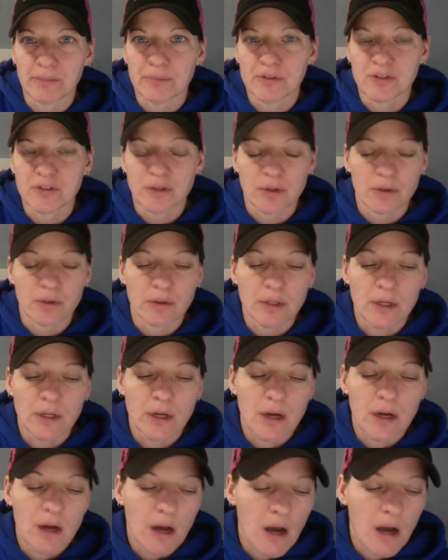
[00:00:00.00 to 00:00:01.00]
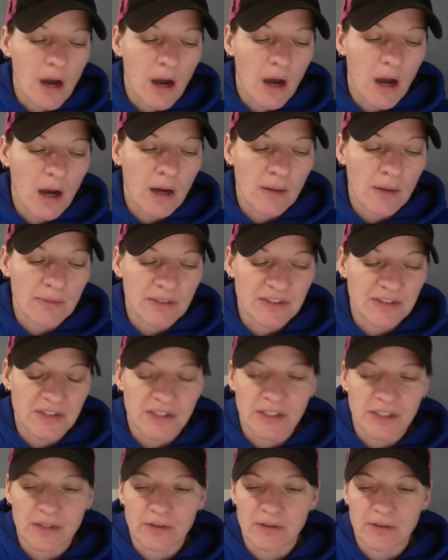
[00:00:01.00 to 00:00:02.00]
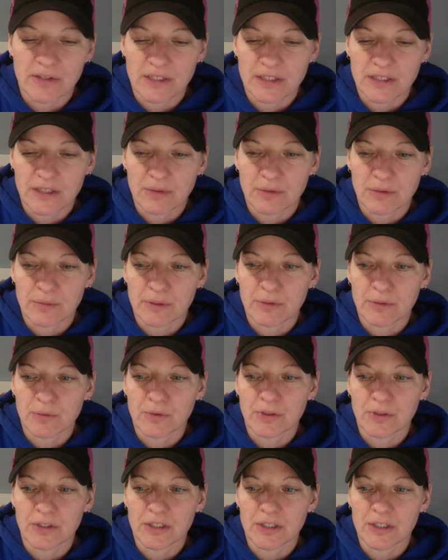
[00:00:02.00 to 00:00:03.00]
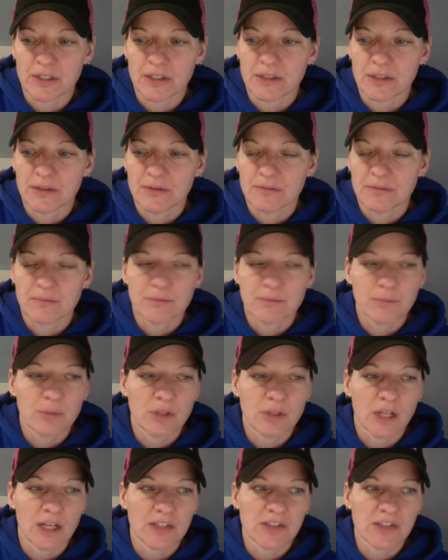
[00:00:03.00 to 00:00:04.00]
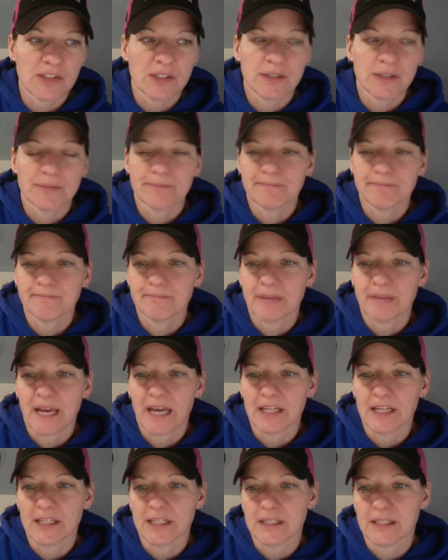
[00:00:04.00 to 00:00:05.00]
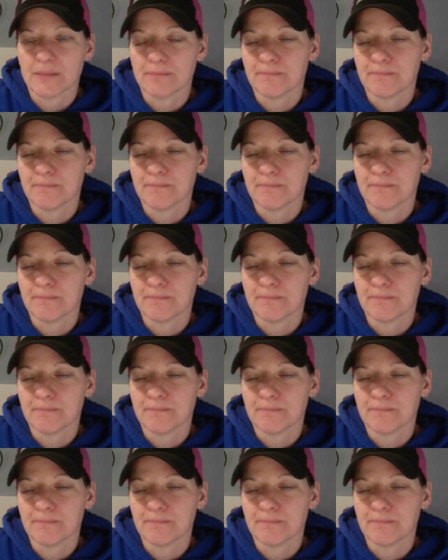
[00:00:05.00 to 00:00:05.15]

So that's another thing that would be really good plus add in.